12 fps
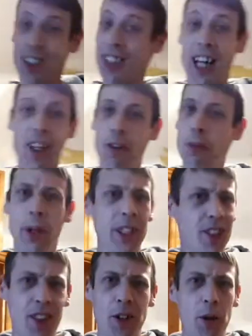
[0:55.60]
I said, I've
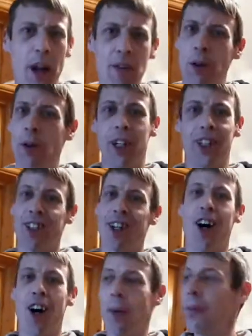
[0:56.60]
bits to do everywhere,
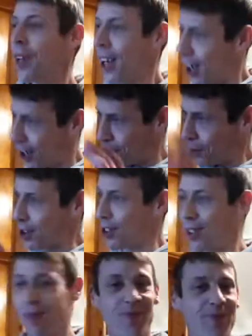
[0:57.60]
so
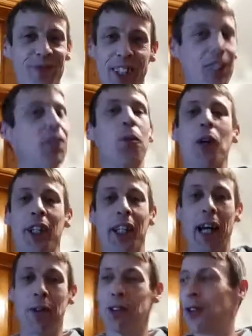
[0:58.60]
this is why the
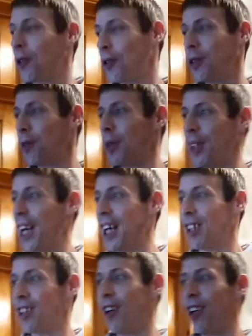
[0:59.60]
house tour has been
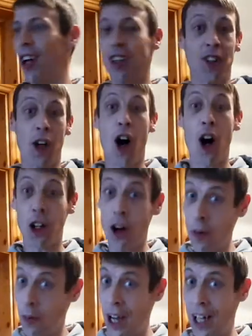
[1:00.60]
taking so long. So all
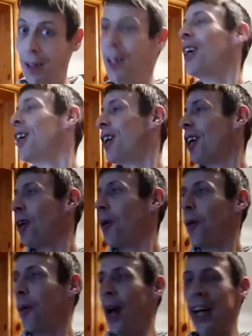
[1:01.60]
going well
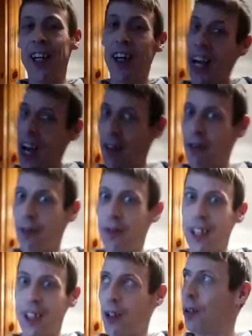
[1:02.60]
when I have the
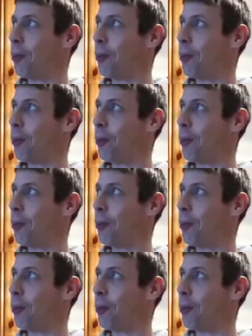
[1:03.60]
video